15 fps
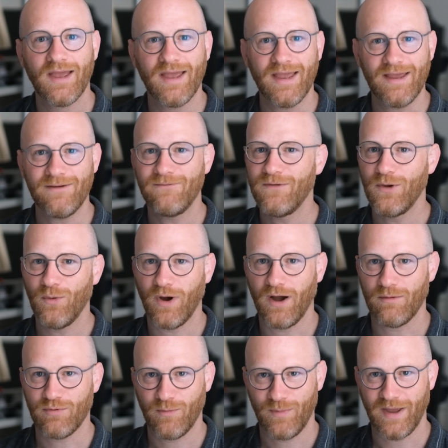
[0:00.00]
if you
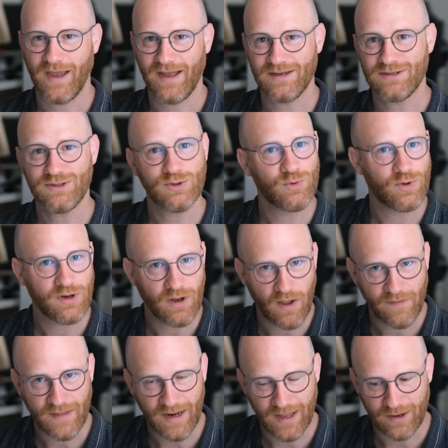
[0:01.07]
are prepared to
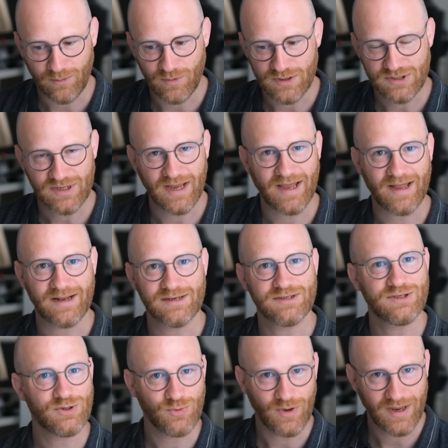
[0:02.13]
learn the language
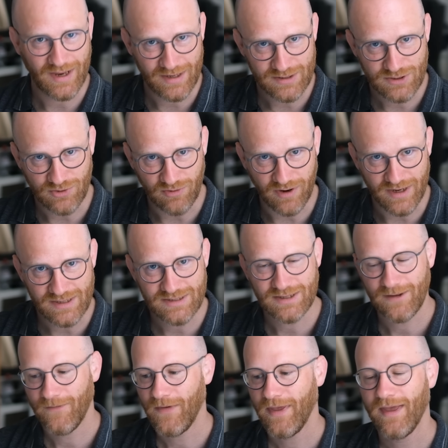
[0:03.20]
and to integrate,
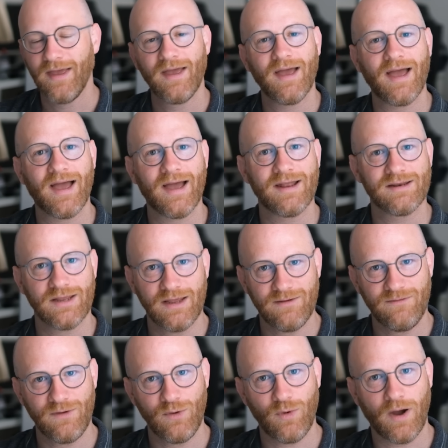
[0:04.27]
and
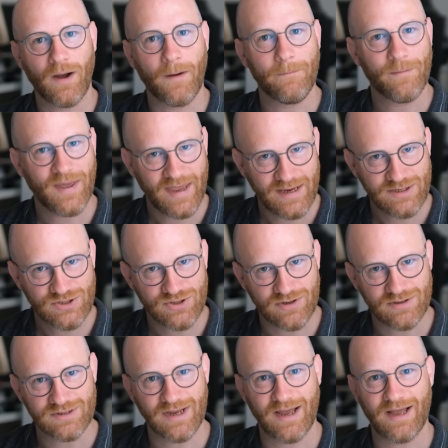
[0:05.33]
if you are
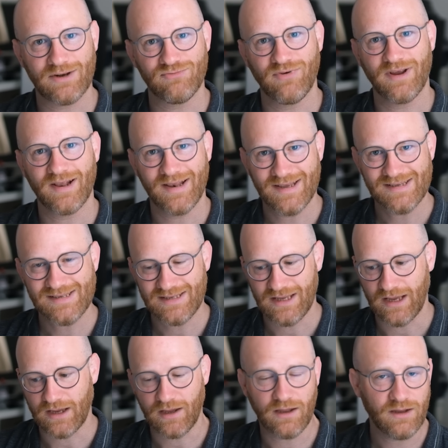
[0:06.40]
patient and
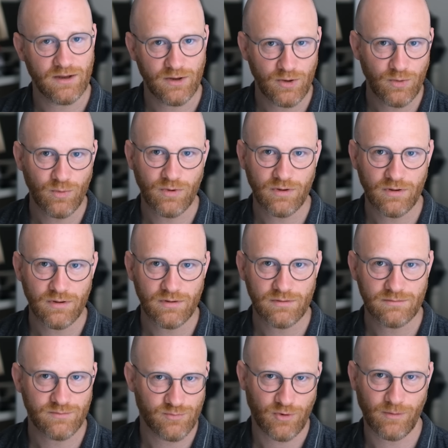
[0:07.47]
realistic, you will
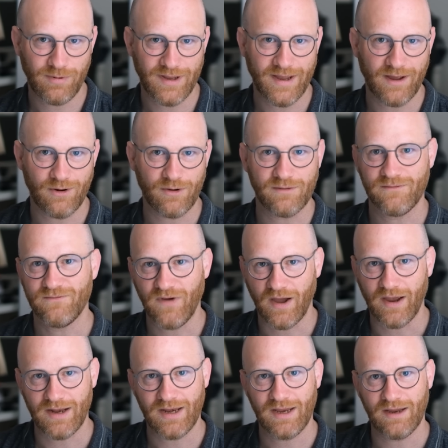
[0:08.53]
probably get on
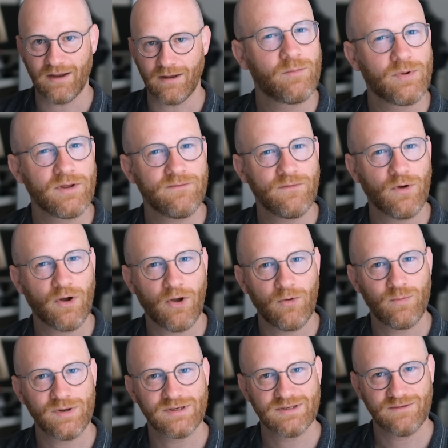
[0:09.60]
fine here. But if you're
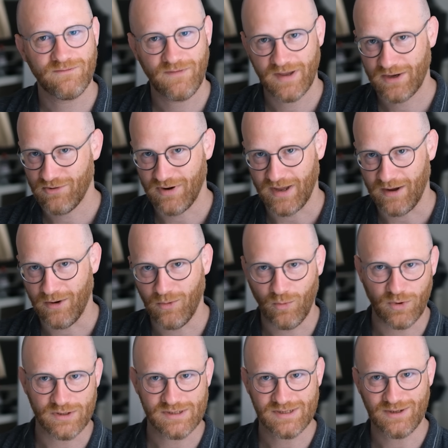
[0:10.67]
hoping to figure it out
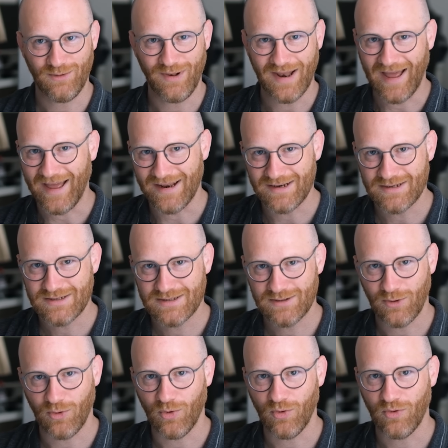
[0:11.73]
once you land,
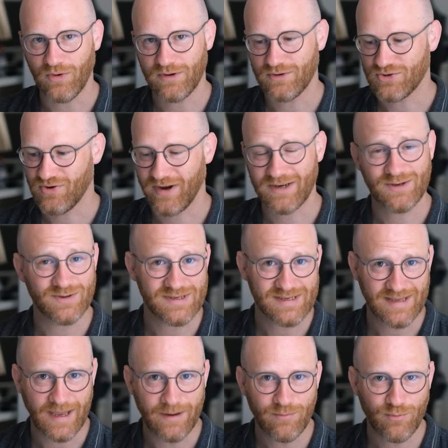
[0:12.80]
or you're trying to
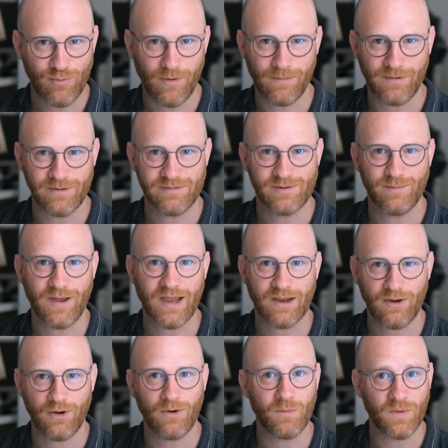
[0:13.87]
escape problems back
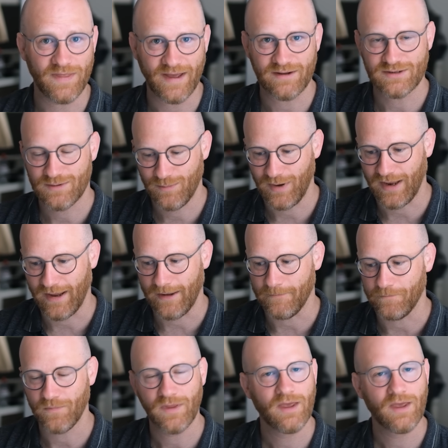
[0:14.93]
home without a plan,